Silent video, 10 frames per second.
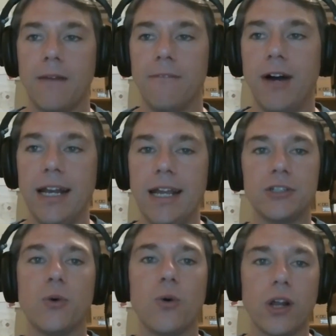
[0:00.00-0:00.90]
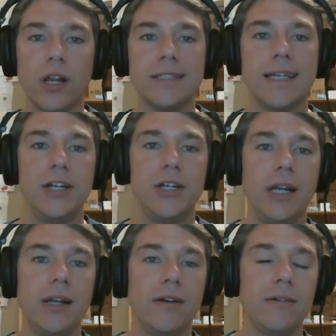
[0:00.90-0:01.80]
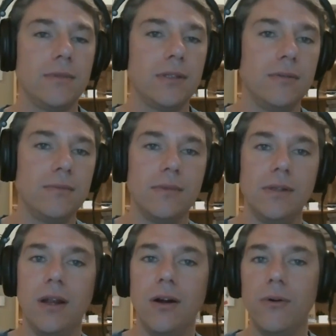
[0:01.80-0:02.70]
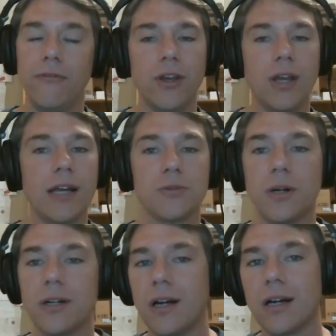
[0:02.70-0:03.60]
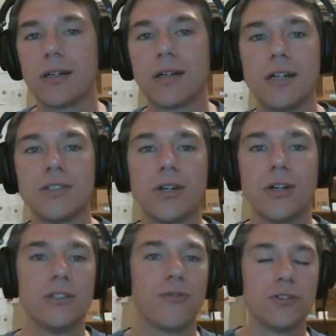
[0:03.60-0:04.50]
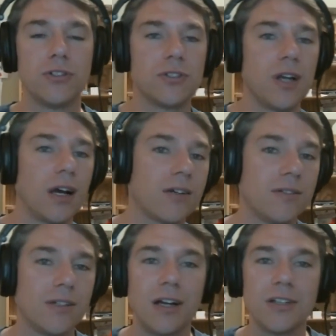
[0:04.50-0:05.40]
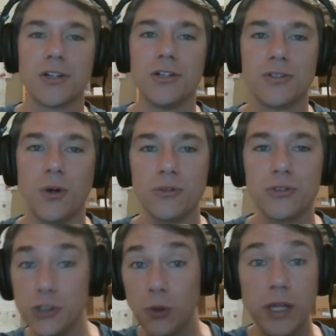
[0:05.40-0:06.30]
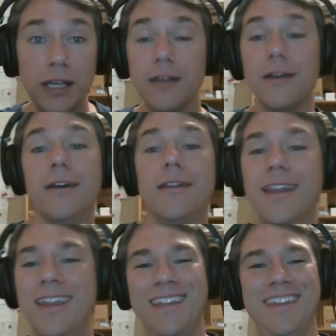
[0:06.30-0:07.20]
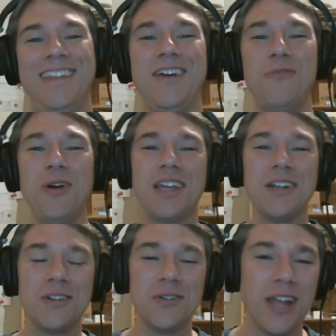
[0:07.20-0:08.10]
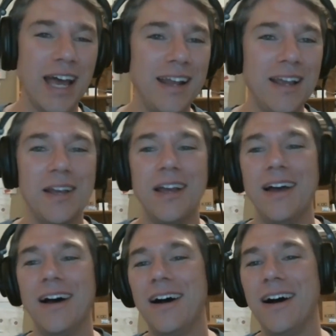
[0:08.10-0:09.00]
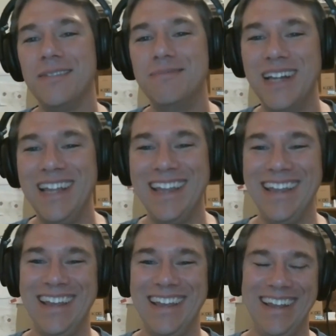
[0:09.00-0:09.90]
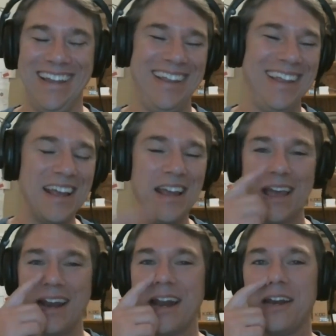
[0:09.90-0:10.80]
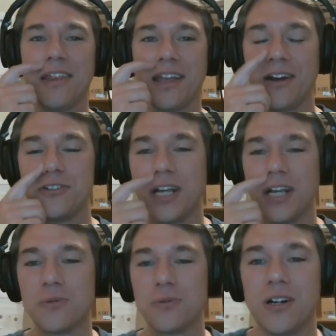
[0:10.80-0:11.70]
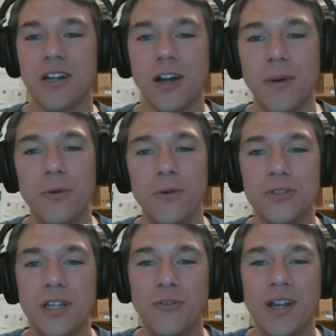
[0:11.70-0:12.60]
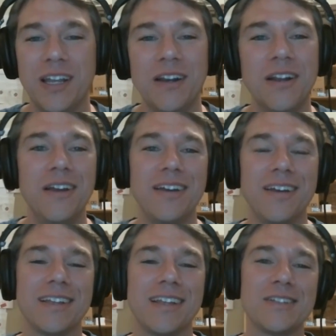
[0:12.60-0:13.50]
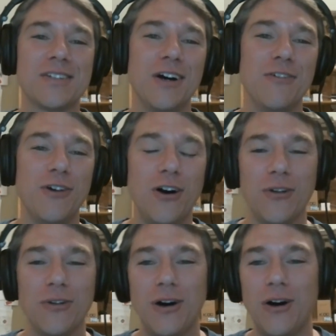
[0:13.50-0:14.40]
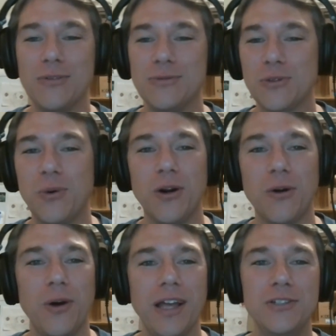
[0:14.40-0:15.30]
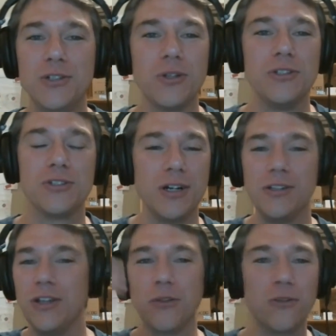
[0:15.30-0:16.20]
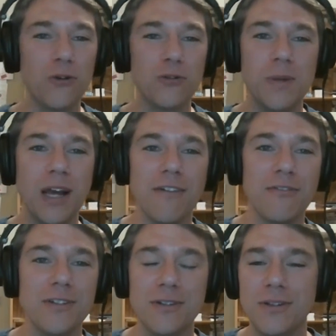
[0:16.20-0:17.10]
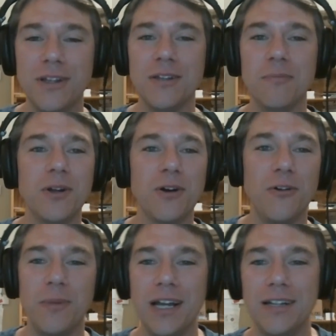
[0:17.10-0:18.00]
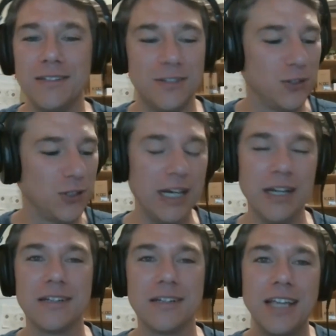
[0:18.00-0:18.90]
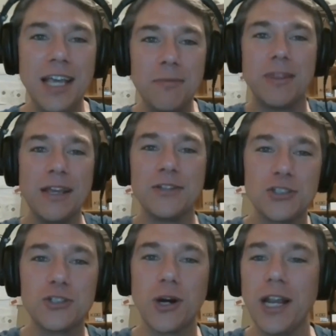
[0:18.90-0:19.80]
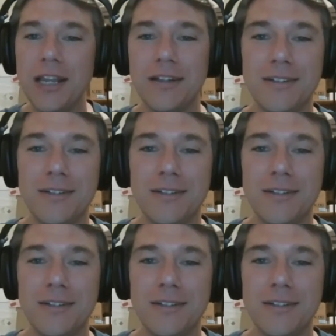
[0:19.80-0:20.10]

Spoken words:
financial organization. If you guys want to talk cost of goods versus cost of goods sold, Julie, we can do that. And anything else you guys want to talk about, we'll see if we can get that stuff all squared away. Julie's throws me off in the middle of my trying to keep things straight,